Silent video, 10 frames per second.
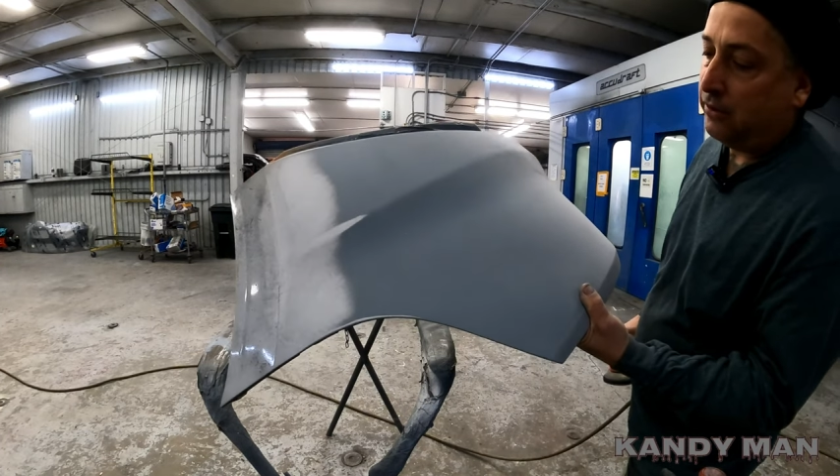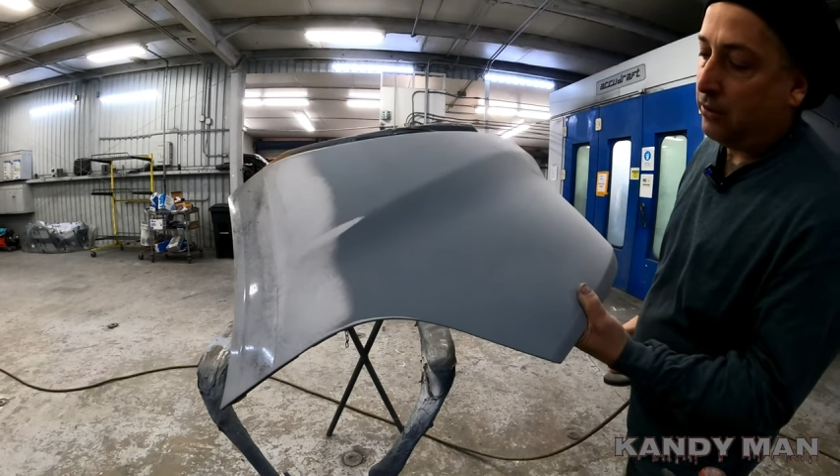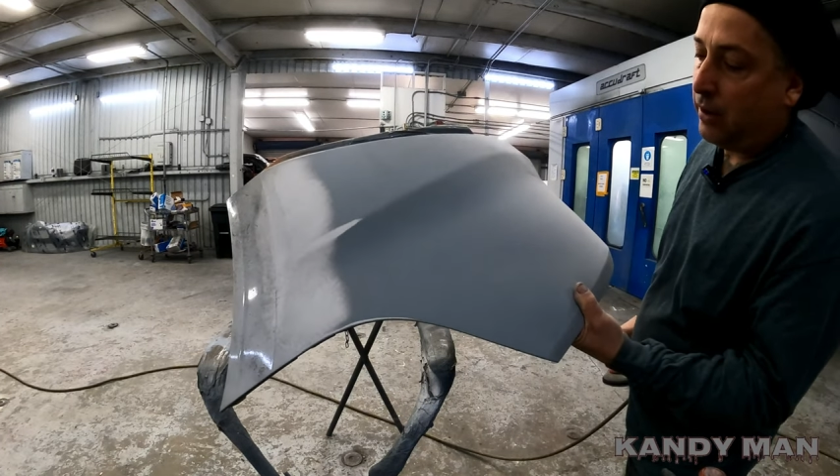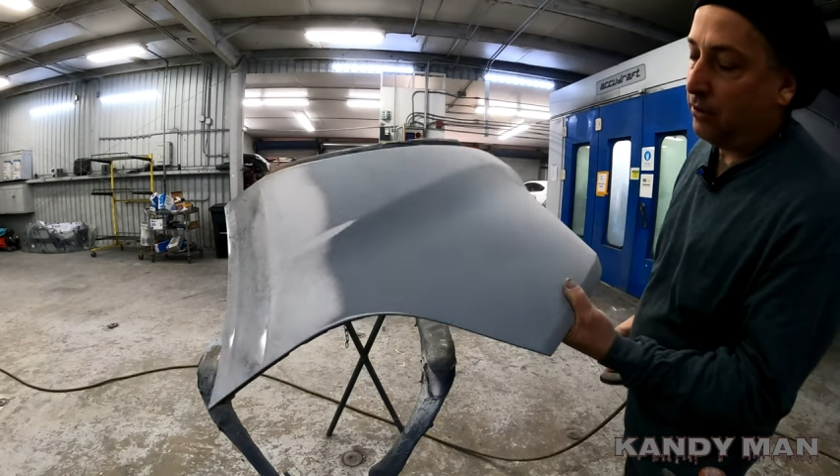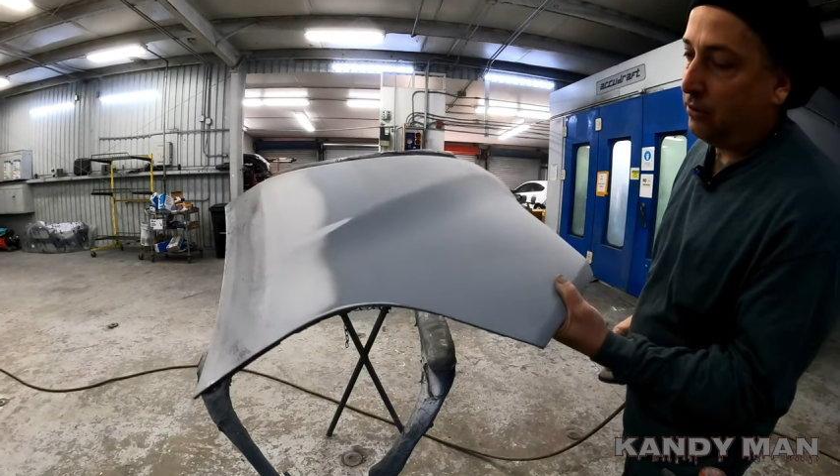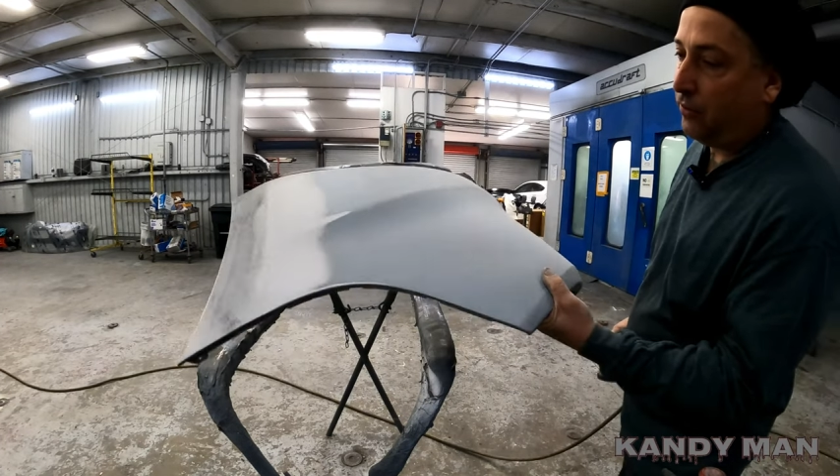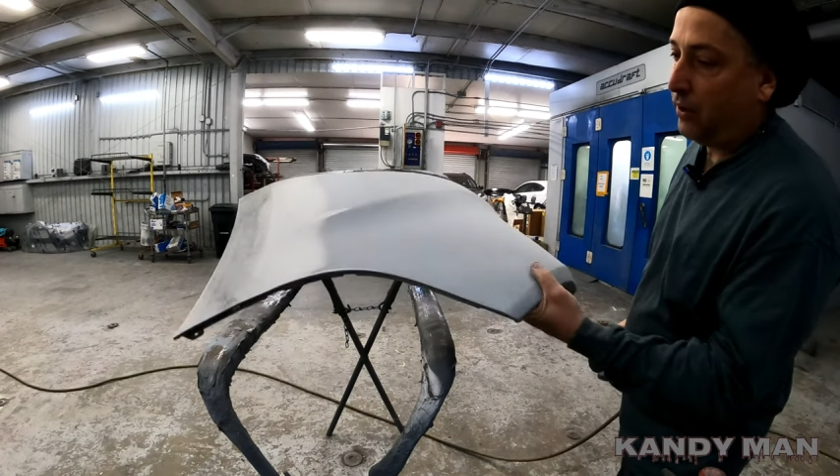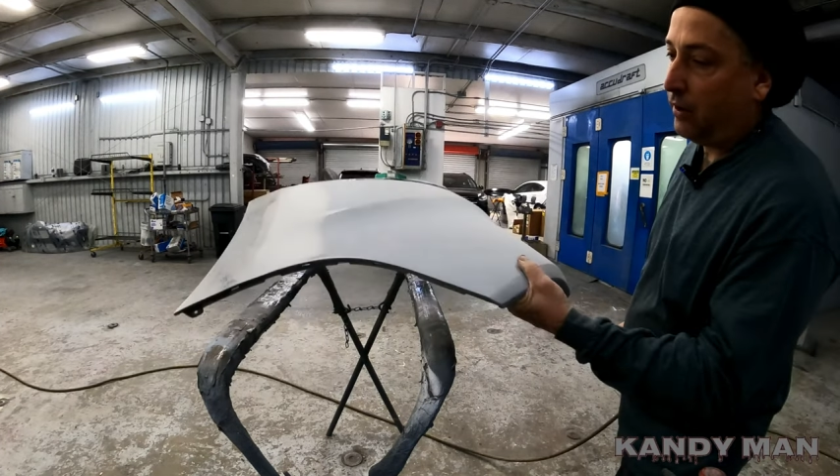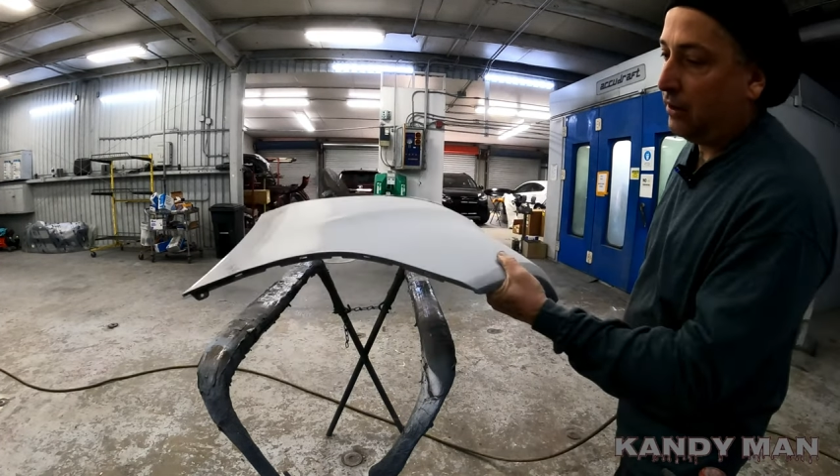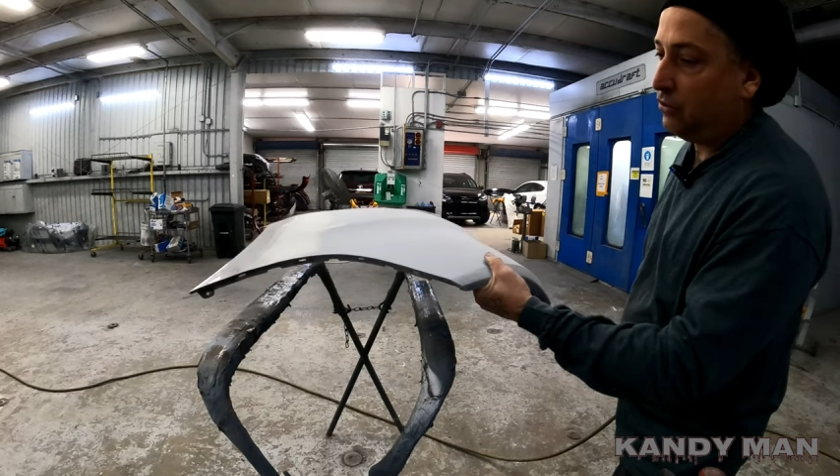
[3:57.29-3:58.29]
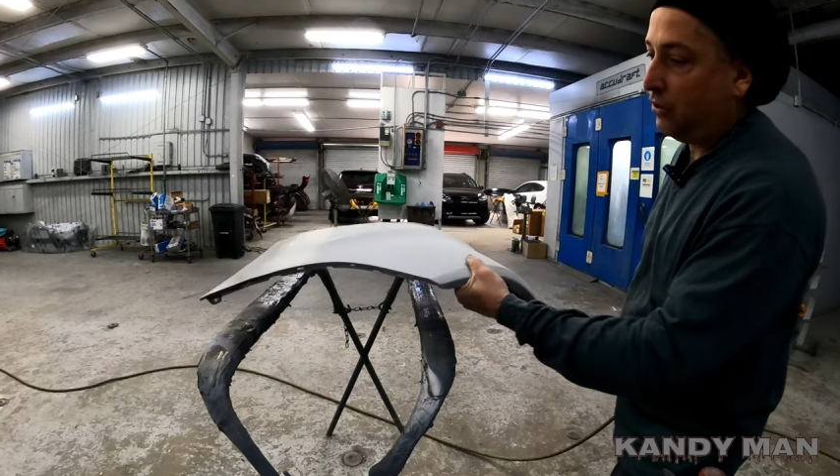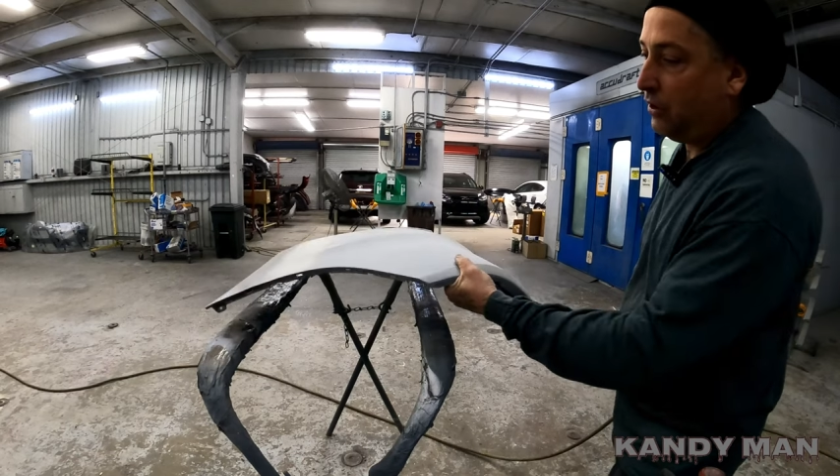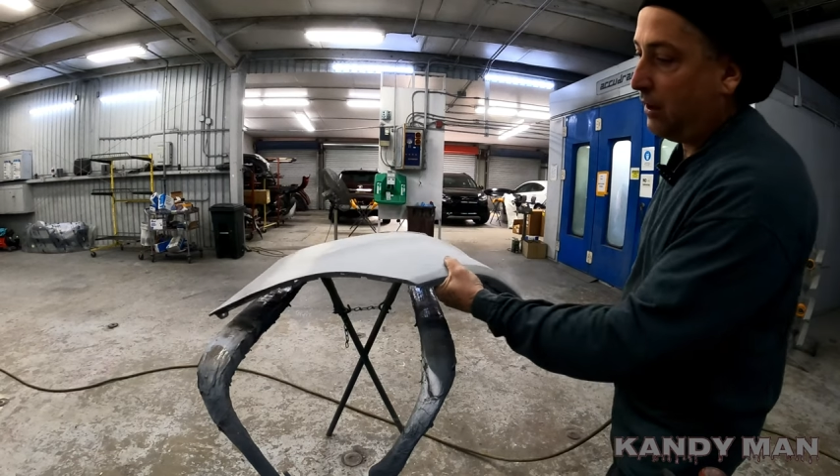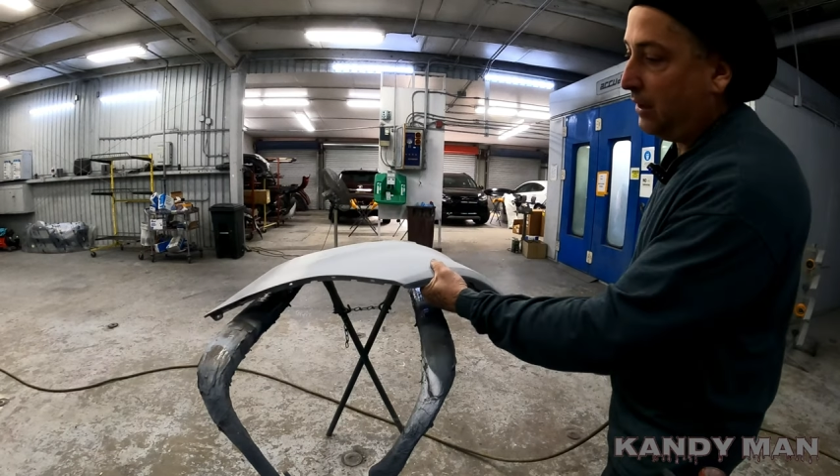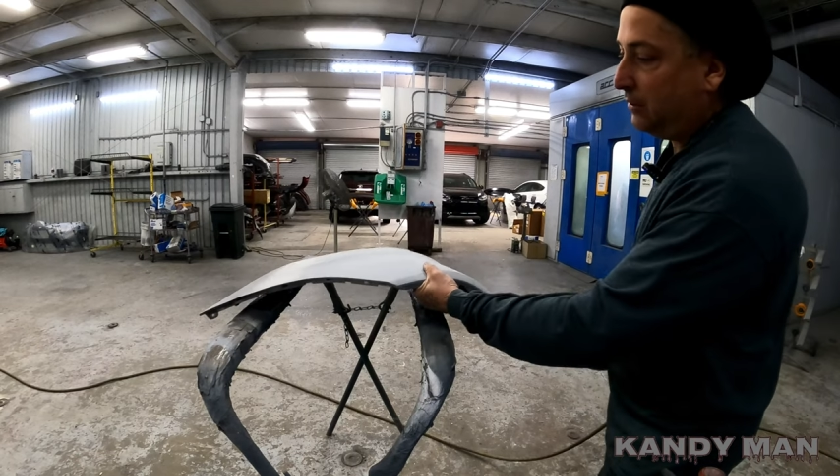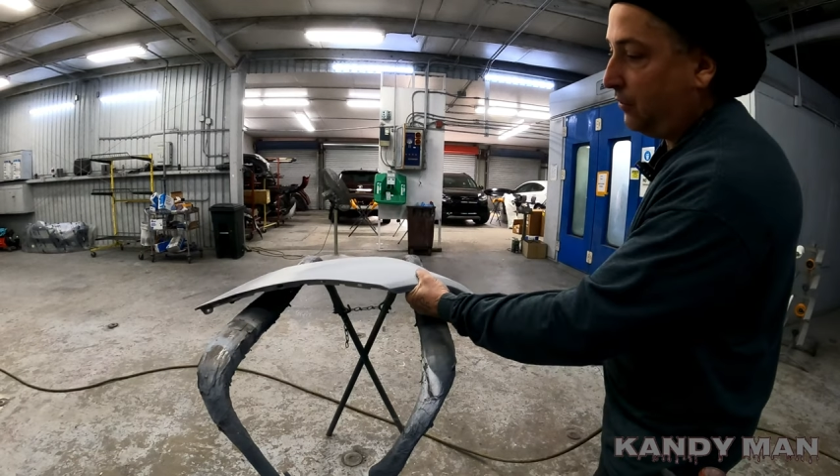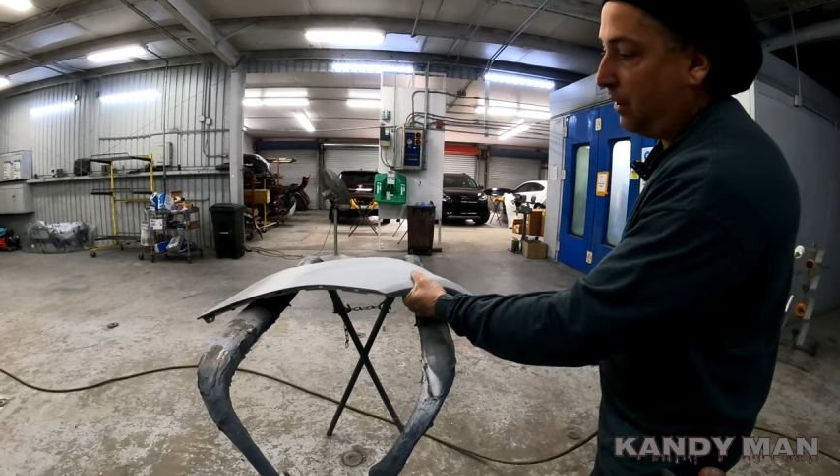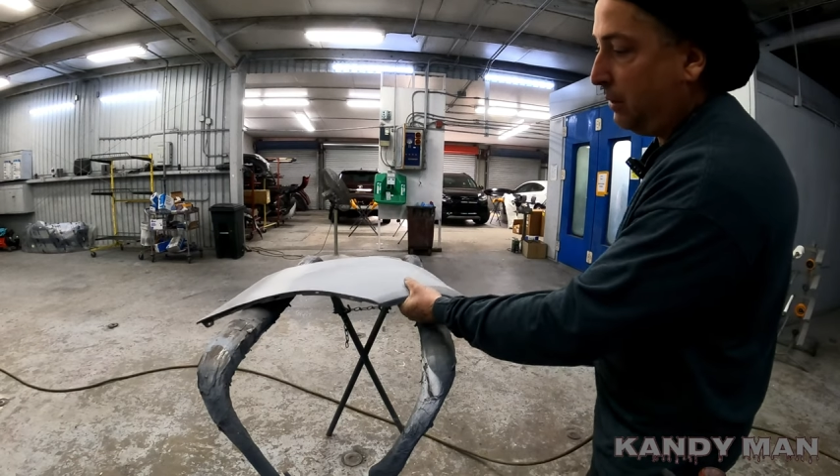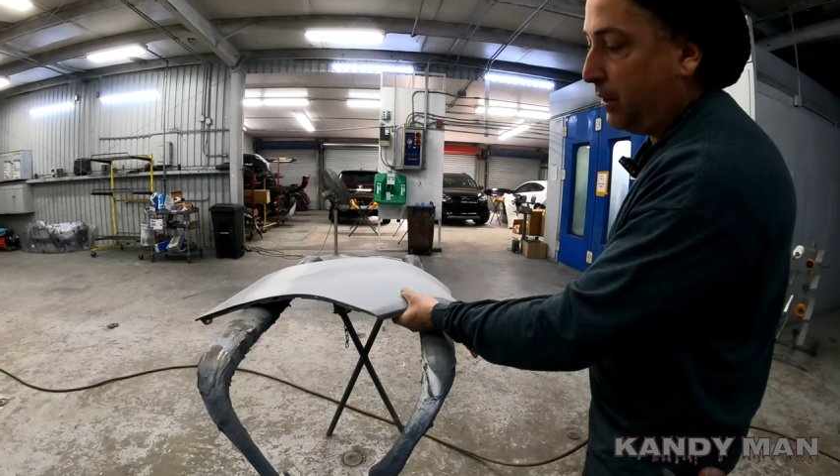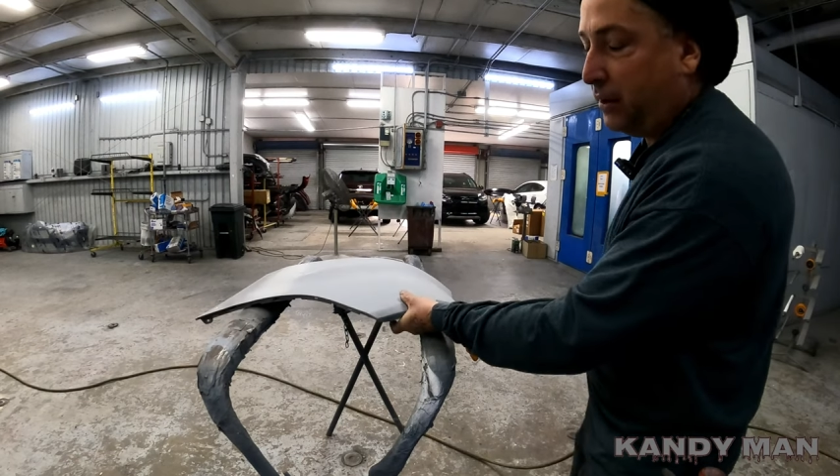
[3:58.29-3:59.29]
So I just figured I'd show you guys if
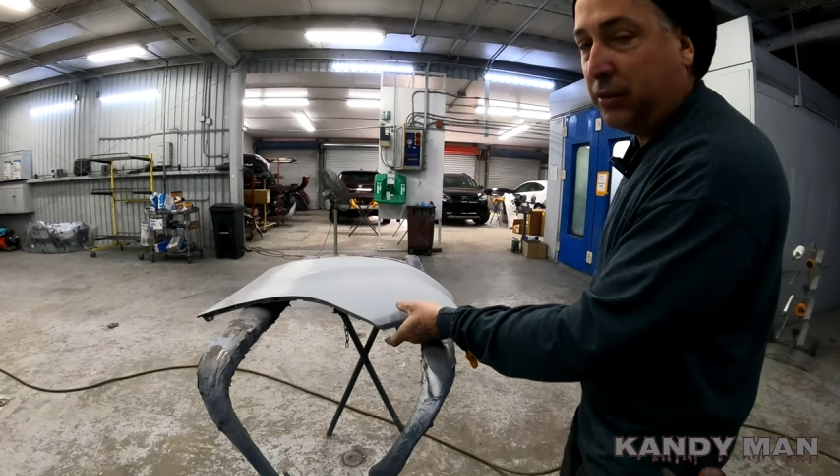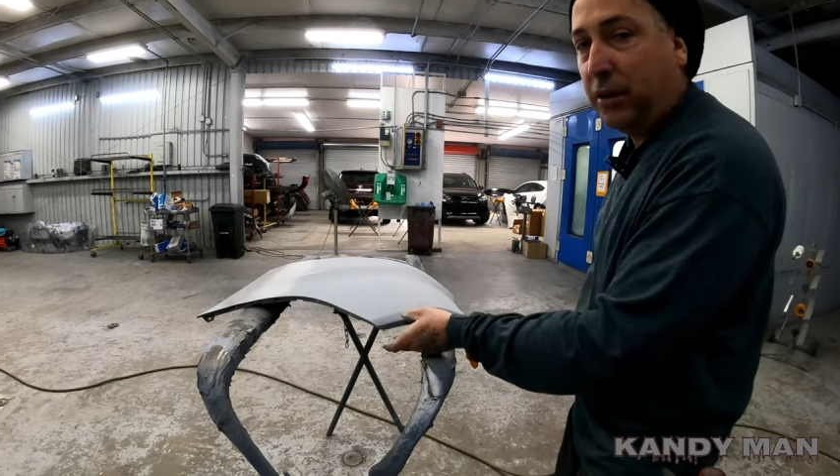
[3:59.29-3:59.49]
anybody's